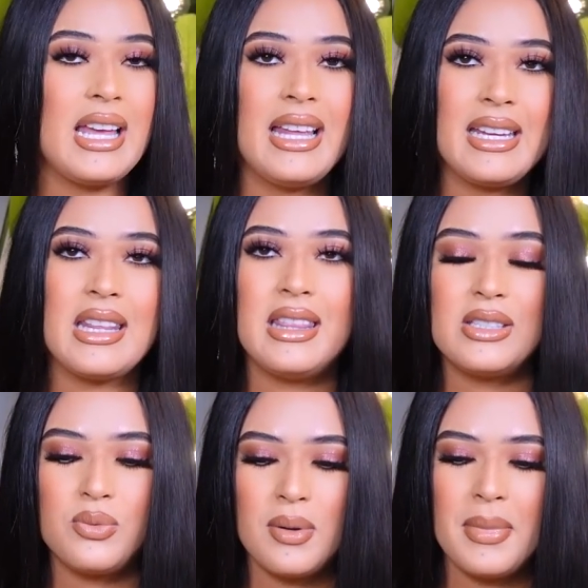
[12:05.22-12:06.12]
I like
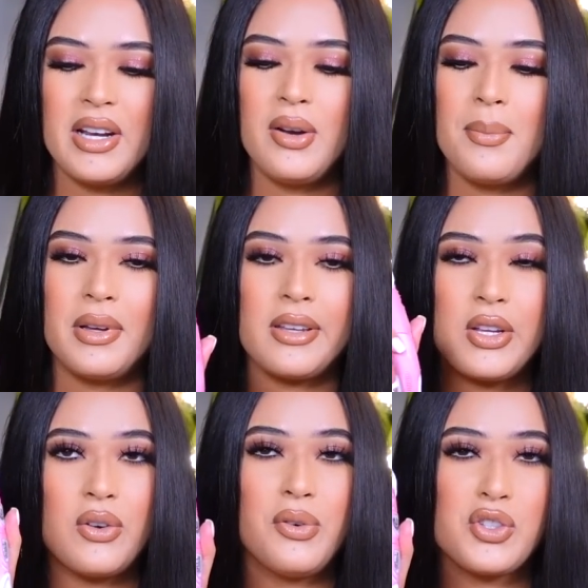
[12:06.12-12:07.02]
this one better, but you
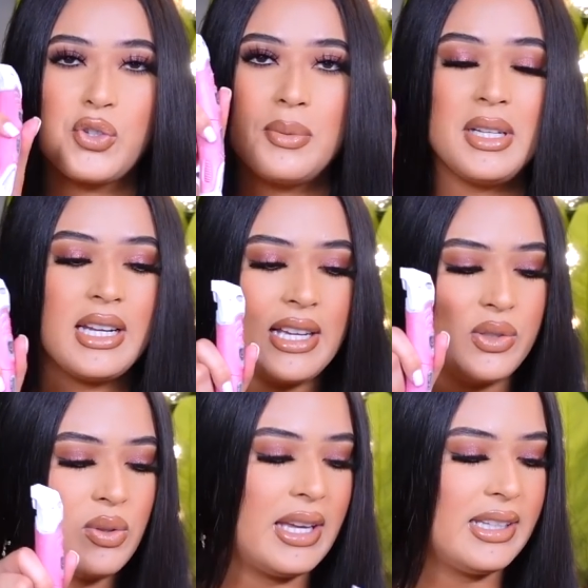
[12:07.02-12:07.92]
know, for trimming, I
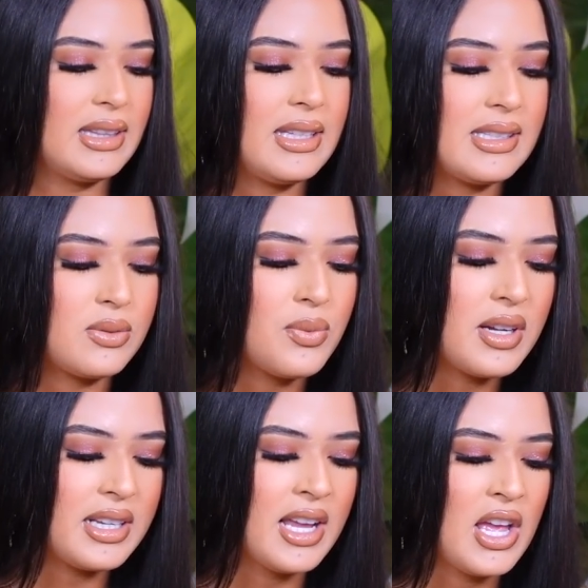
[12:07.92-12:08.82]
do like this
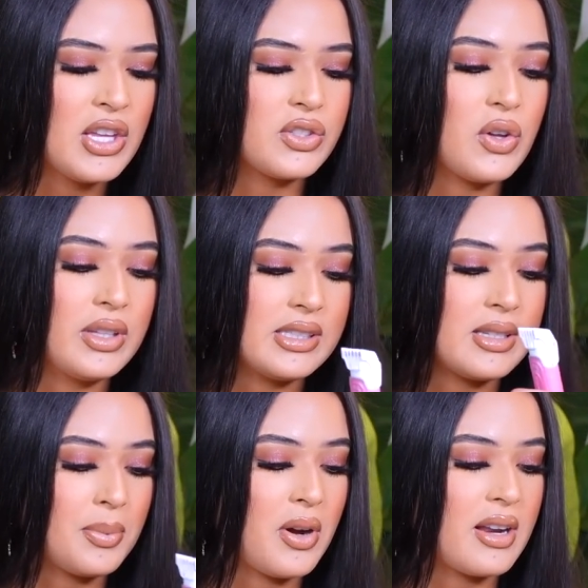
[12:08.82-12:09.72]
one. So this is
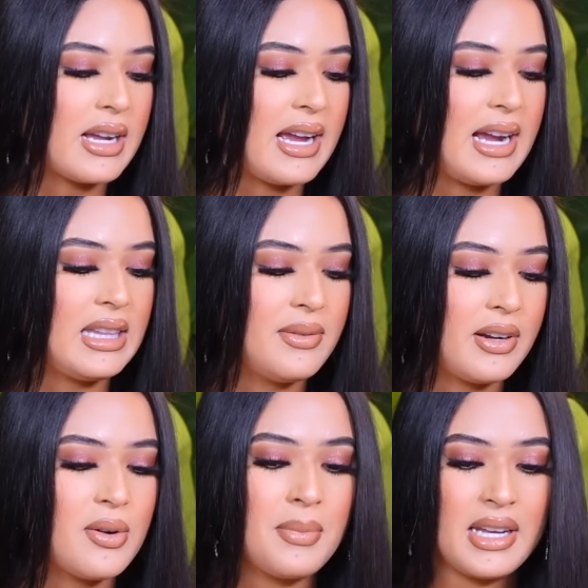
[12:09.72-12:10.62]
a product I highly
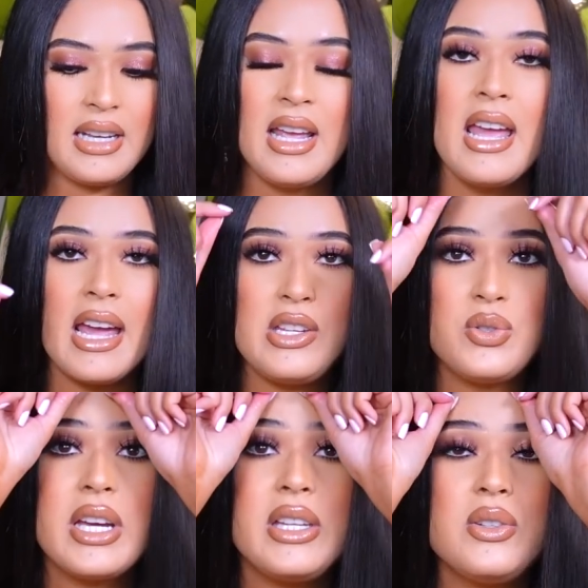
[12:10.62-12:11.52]
recommend. You
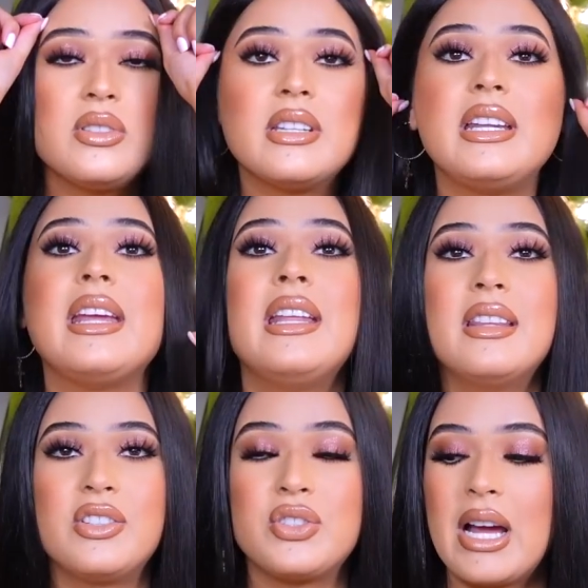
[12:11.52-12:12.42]
can use it in
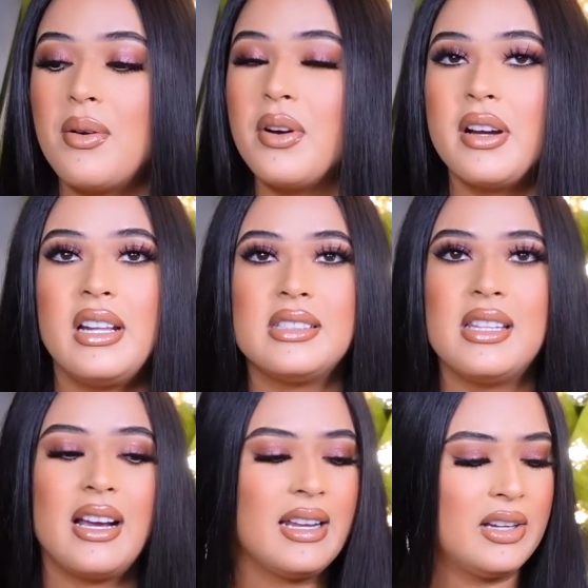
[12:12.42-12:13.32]
the shower and it's
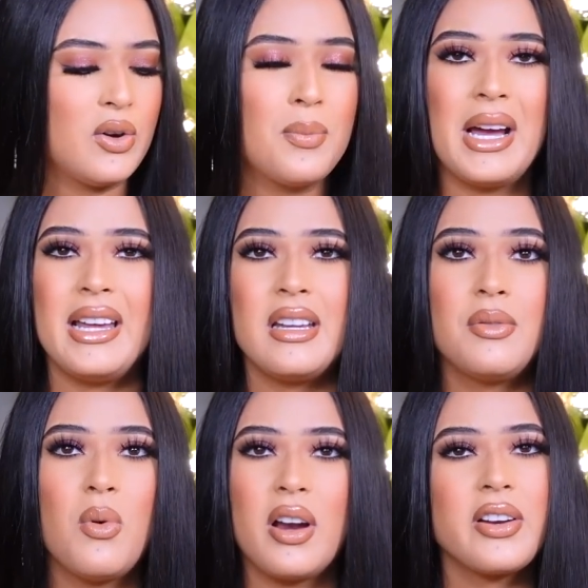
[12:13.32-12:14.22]
not gonna go bad
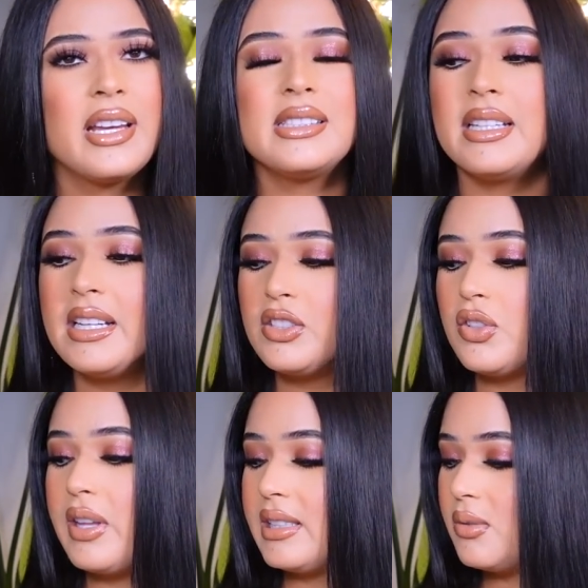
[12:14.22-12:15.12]
if water gets in it.
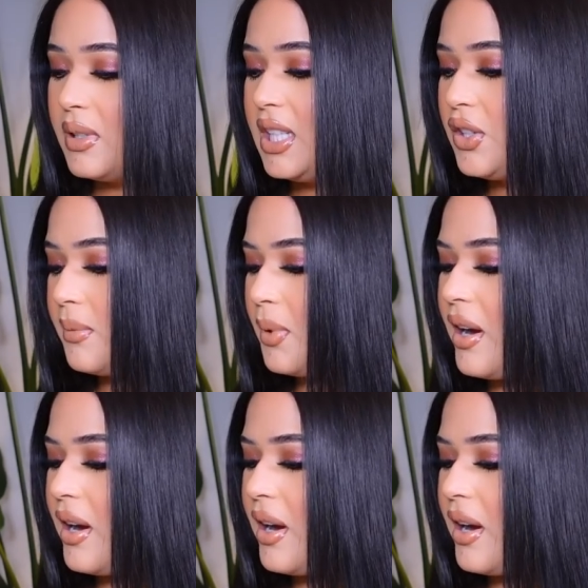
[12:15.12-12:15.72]
So that's a really good